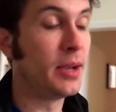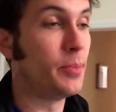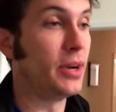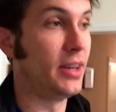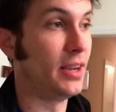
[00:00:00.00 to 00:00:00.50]

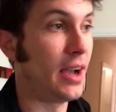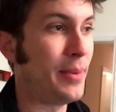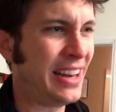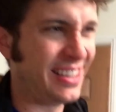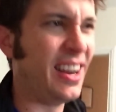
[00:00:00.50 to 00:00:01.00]
But uh, I
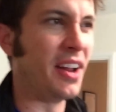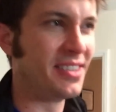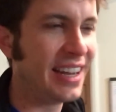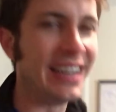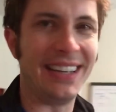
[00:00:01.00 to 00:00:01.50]
mean, yeah, I
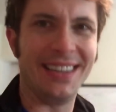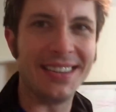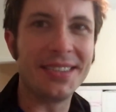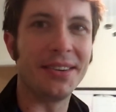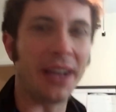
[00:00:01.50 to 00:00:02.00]
did it. I
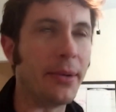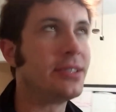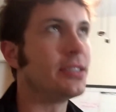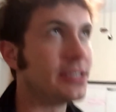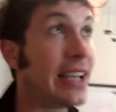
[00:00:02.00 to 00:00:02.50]
still, I would
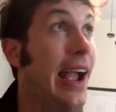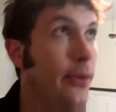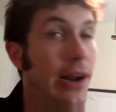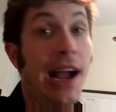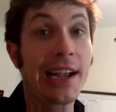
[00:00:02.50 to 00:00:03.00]
still say I
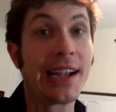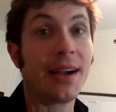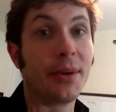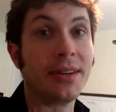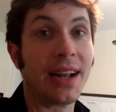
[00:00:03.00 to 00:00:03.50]
went hiking. I,
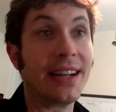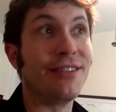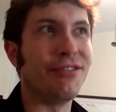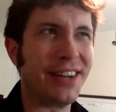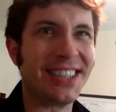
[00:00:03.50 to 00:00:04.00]
went, I
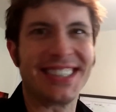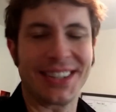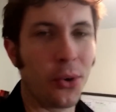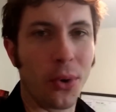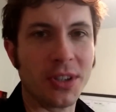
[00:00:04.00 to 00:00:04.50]
didn't finish the
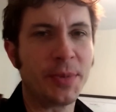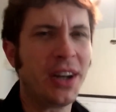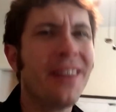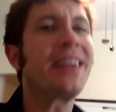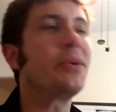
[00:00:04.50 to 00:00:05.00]
course, but you
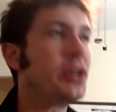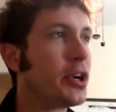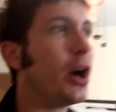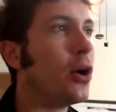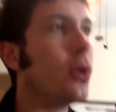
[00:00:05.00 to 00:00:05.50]
know, like when you
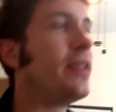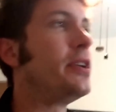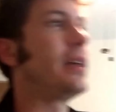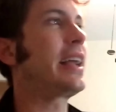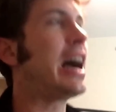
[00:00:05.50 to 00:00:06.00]
go and then
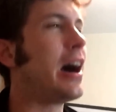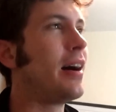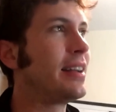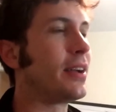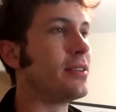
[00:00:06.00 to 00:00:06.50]
you're like, "Oh,
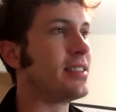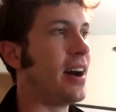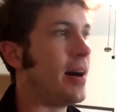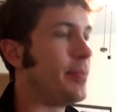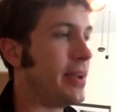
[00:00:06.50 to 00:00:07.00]
it goes
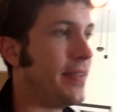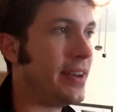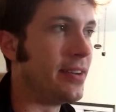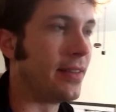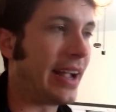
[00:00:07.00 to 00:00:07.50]
up," and then
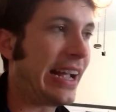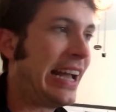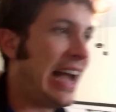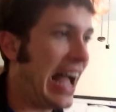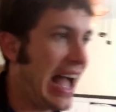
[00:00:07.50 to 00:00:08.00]
you're like,
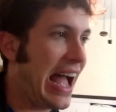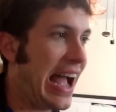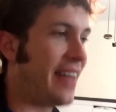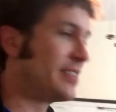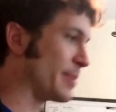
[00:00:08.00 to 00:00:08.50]

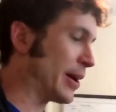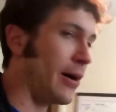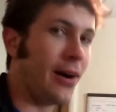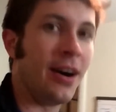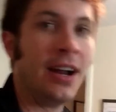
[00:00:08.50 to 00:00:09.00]
"Ah, there's my
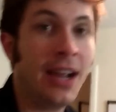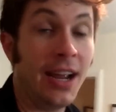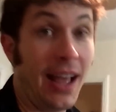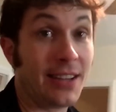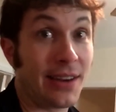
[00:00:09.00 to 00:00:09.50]
car."
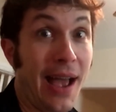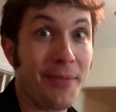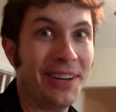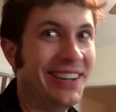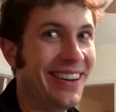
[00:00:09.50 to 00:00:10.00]
That's what
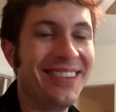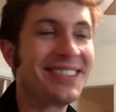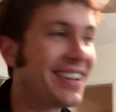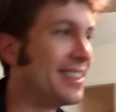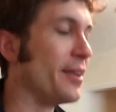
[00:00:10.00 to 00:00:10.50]
happened. it
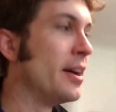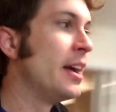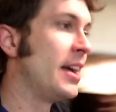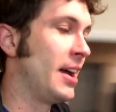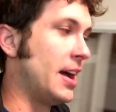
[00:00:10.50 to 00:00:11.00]
was good though.
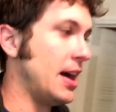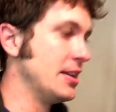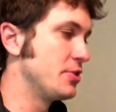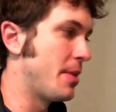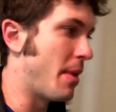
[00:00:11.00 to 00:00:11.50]
Uh,
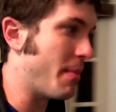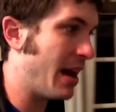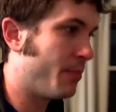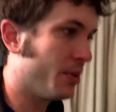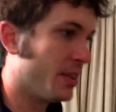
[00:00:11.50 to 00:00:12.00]
so I, I, met
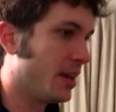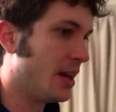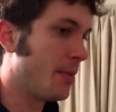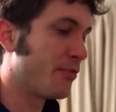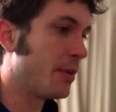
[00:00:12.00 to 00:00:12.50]
up with
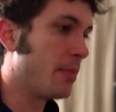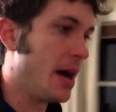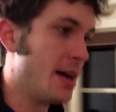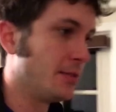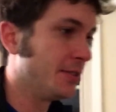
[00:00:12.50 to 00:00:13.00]
uh, my friend
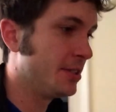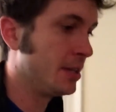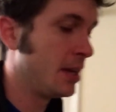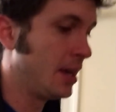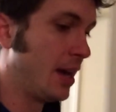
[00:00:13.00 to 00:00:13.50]
Miles.
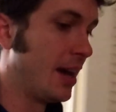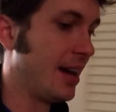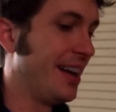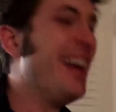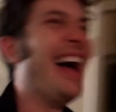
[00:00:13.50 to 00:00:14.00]

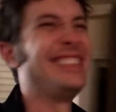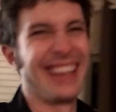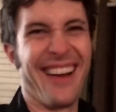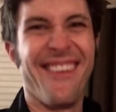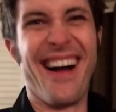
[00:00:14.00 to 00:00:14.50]
Uh, that's
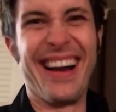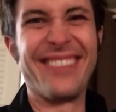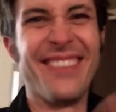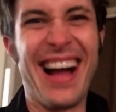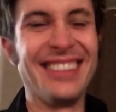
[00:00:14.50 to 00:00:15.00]
ironic,
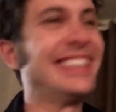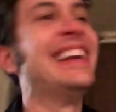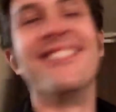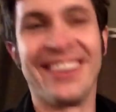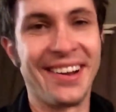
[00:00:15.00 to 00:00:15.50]
Miles. He
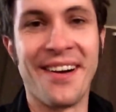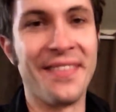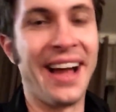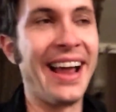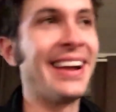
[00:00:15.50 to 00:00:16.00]
didn't want to go on
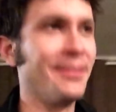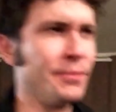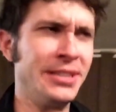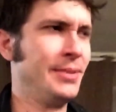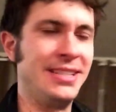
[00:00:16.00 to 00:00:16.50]
the hike.
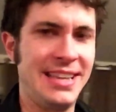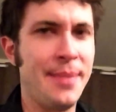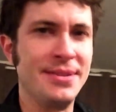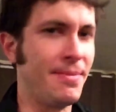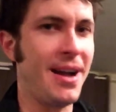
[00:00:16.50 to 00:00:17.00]
But his
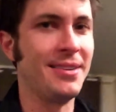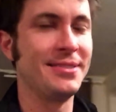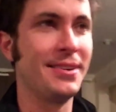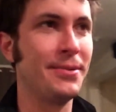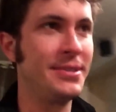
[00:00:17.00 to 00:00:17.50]
name is Miles
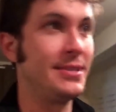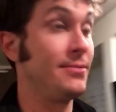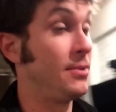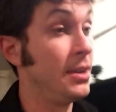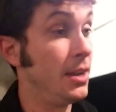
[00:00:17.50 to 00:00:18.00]
though, which is
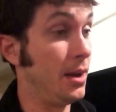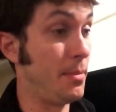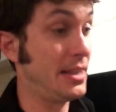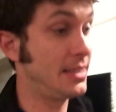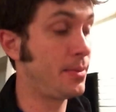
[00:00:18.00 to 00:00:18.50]
a
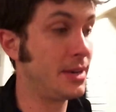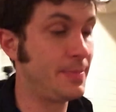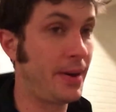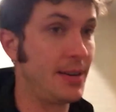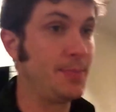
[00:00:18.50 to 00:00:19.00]
mess up on his
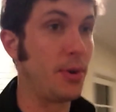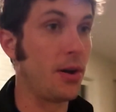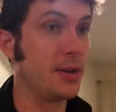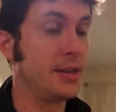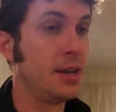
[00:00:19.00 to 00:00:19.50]
parents'
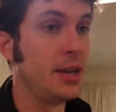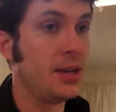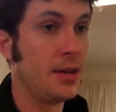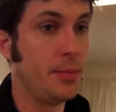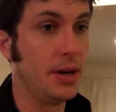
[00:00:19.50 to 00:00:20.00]
part.
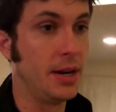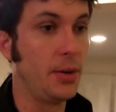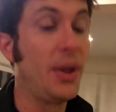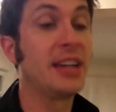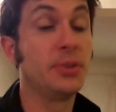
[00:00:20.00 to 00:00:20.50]
But uh,
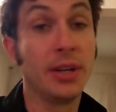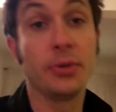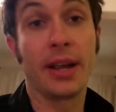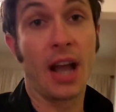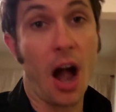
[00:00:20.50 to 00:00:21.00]
we actually went
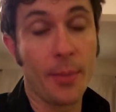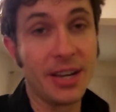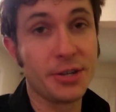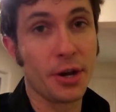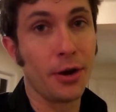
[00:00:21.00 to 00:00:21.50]
to a comedy
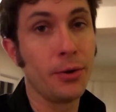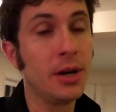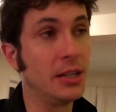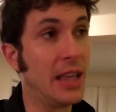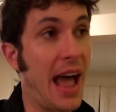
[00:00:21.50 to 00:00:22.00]

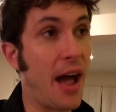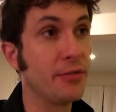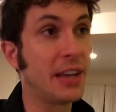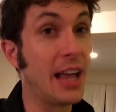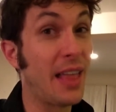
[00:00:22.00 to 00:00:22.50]
show,
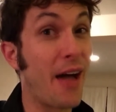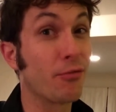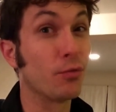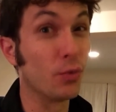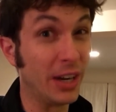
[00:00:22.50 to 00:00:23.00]
laughed. I laugh
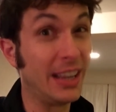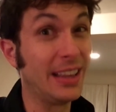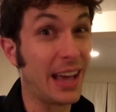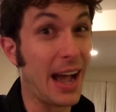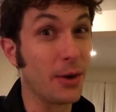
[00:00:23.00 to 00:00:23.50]
really
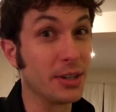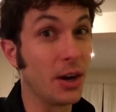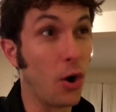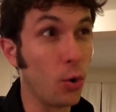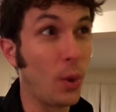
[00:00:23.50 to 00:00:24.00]
loud
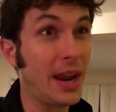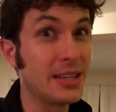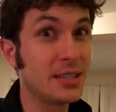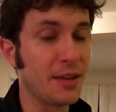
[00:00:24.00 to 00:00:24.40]
always.